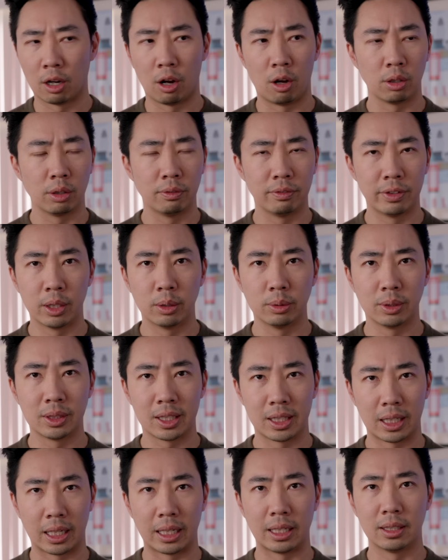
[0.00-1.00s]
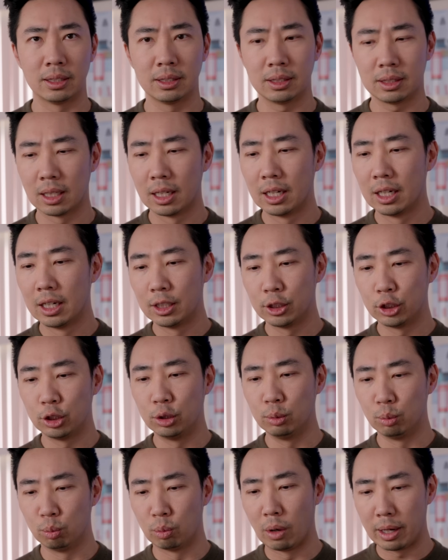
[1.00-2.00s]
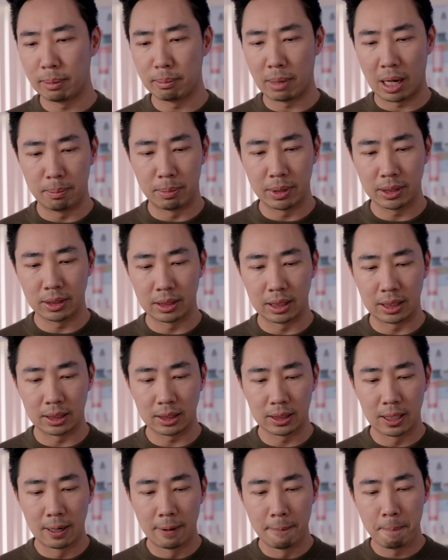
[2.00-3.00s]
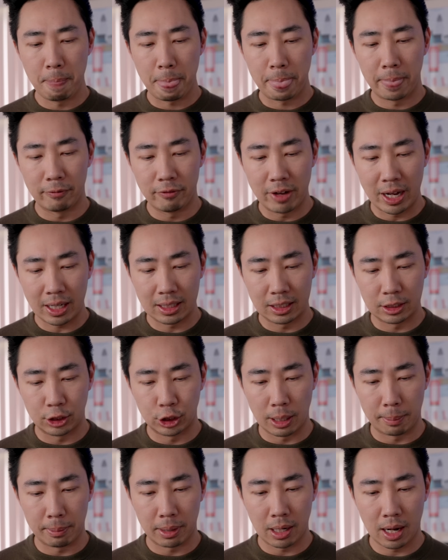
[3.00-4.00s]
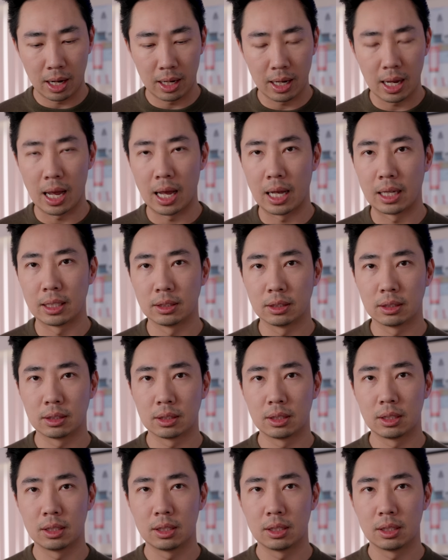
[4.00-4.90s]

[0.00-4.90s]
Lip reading: all of those things to run my business, the fact that Gemini has